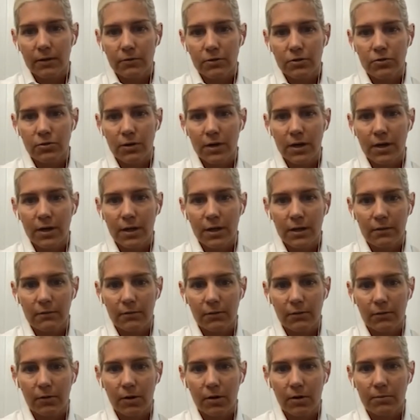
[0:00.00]

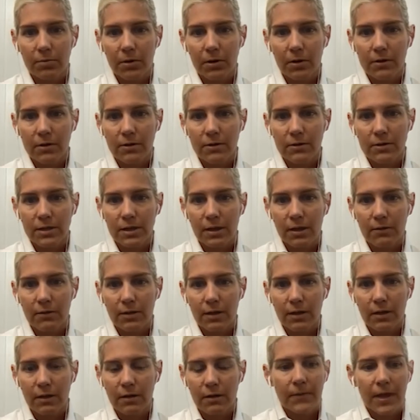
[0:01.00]
training our partners down
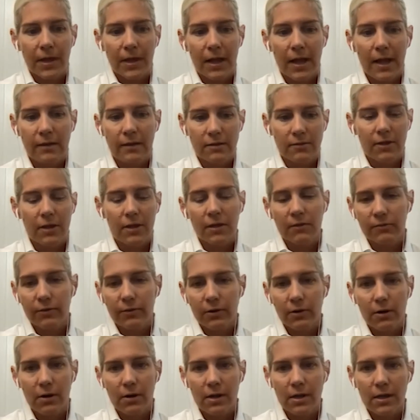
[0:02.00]
there, and activating for
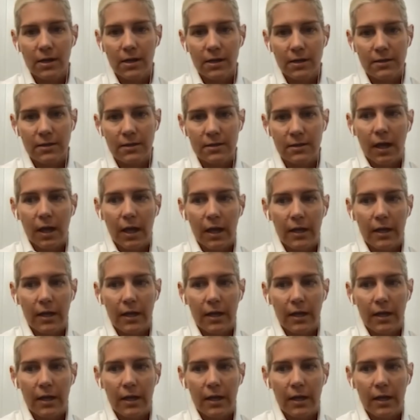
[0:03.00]
hurricanes,